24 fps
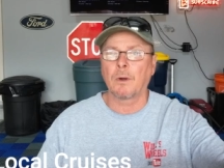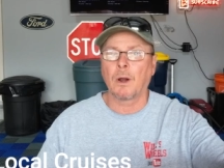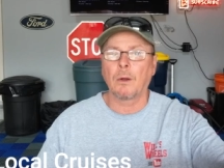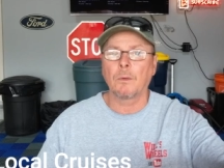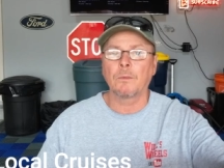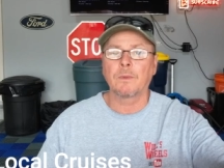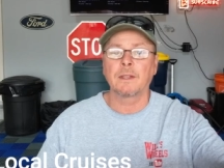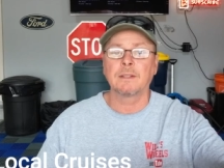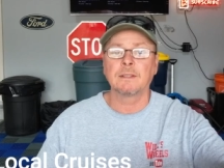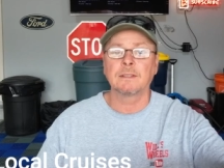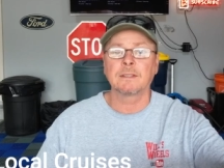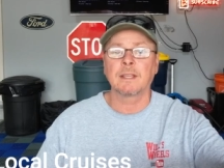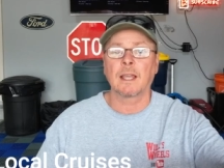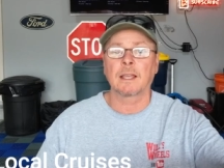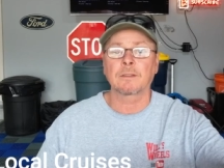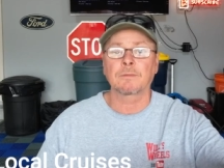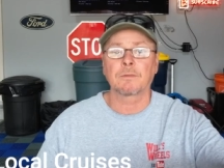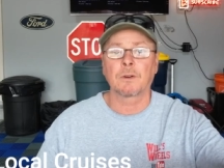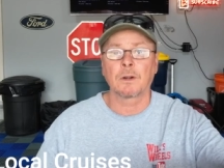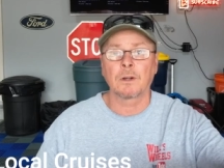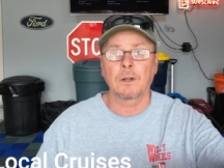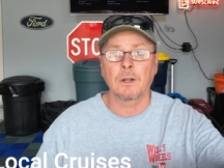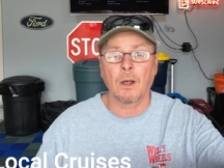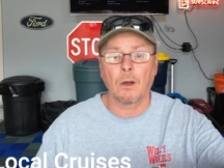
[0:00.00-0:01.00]
Road. They just ask
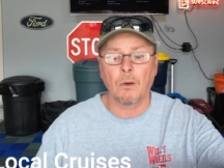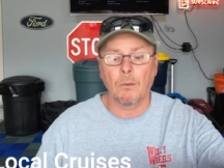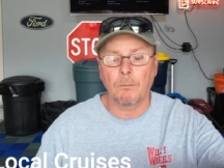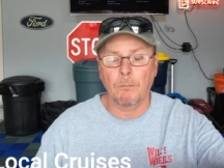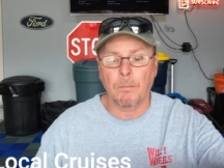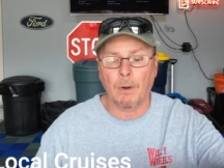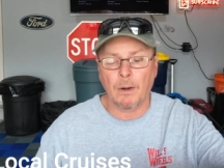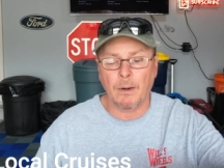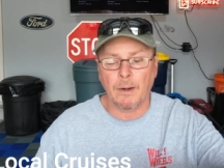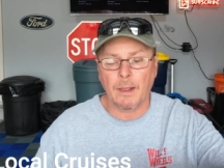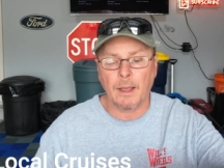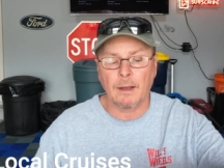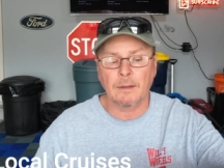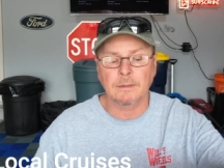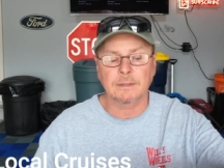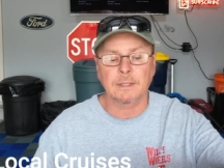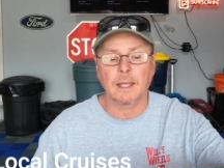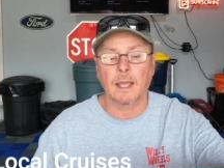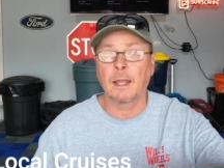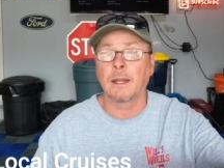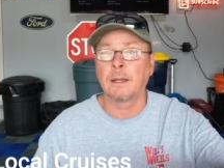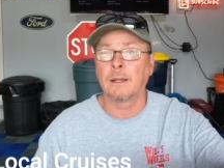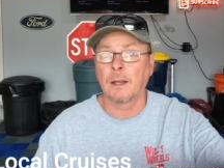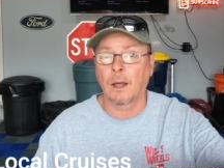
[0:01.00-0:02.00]
for no burnouts
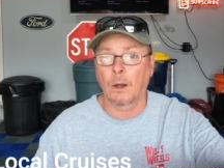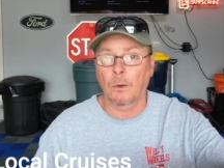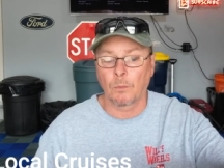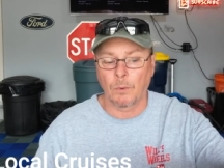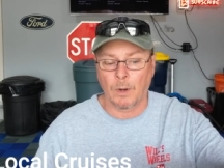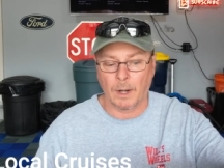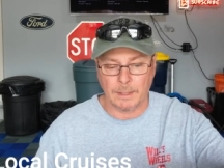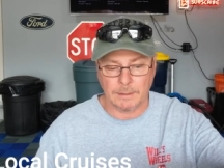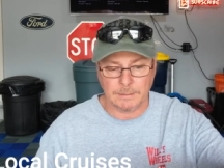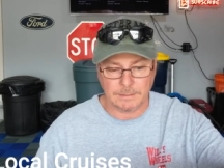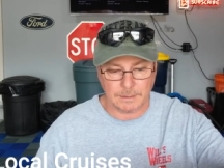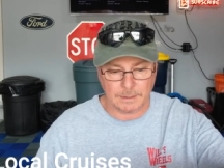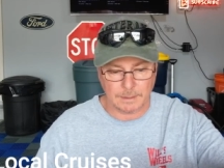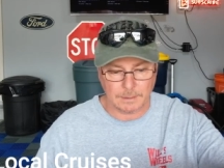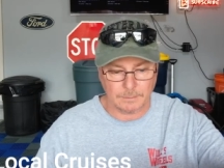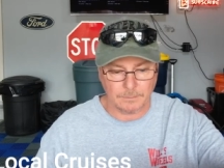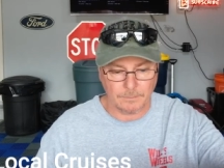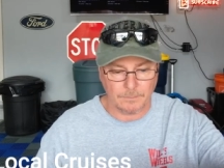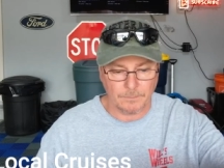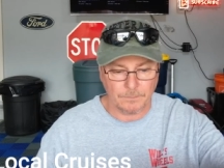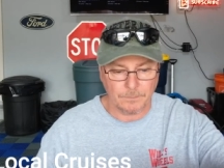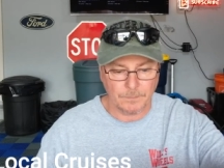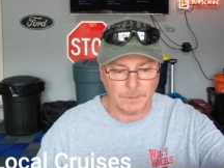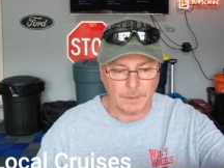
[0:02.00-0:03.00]
and no racing.
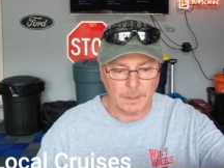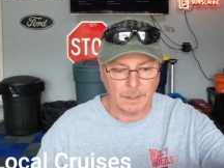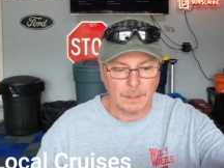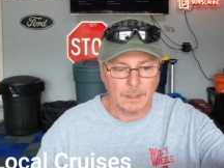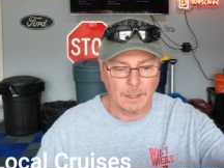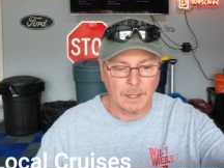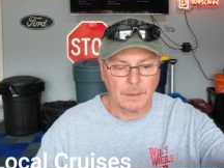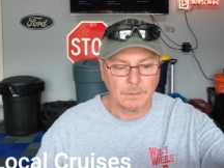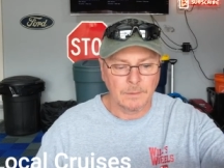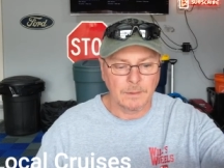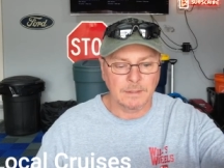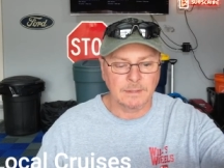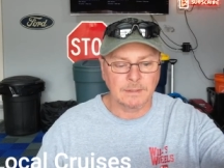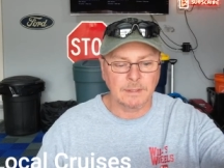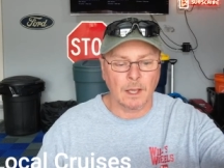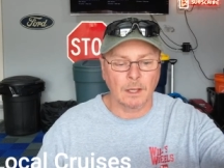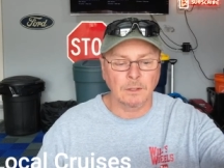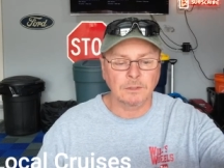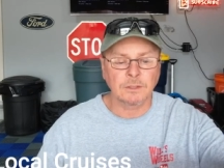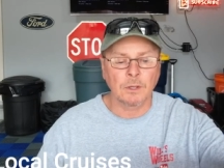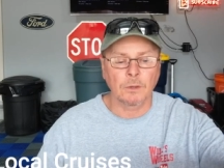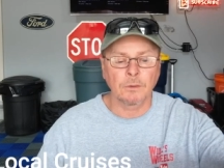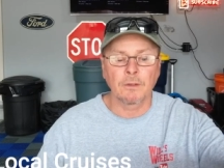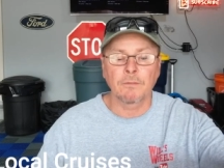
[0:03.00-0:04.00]
This is
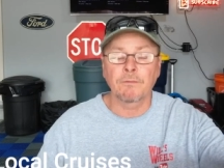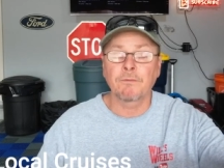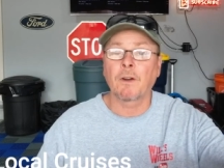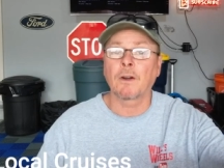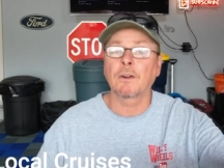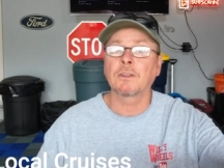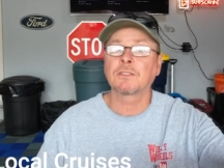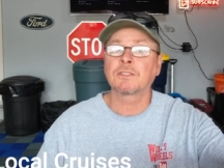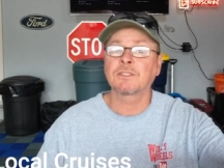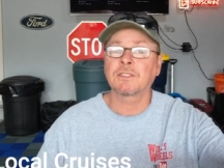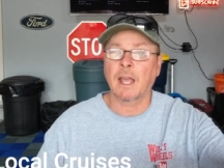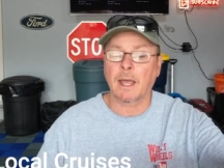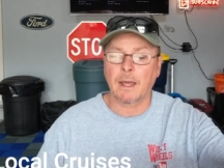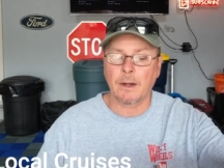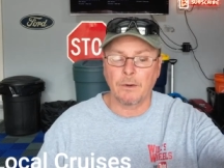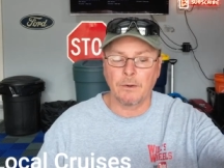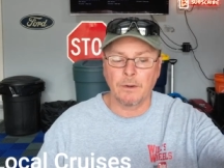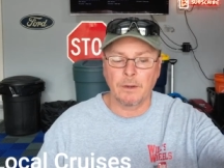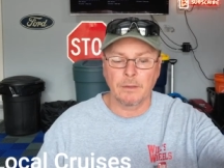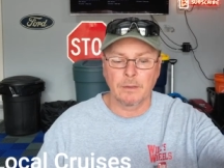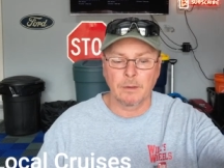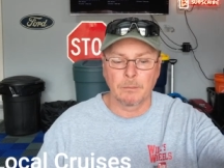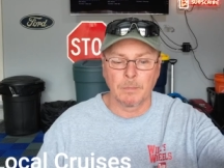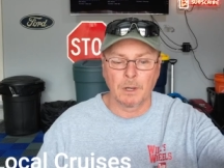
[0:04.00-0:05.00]
also the first
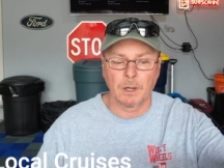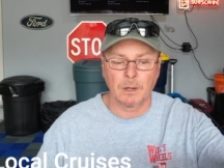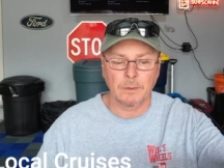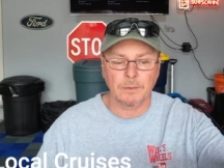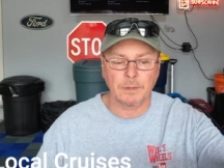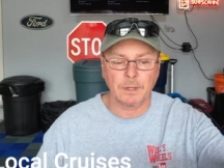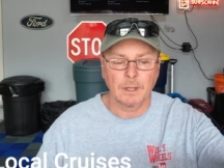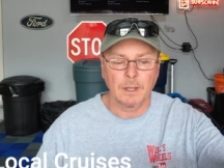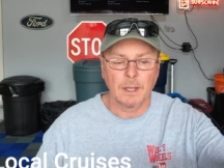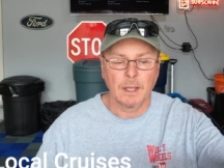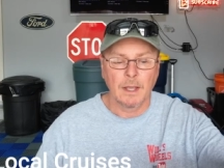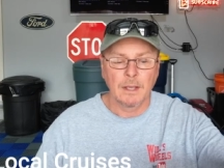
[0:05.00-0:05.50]
Saturday of the month.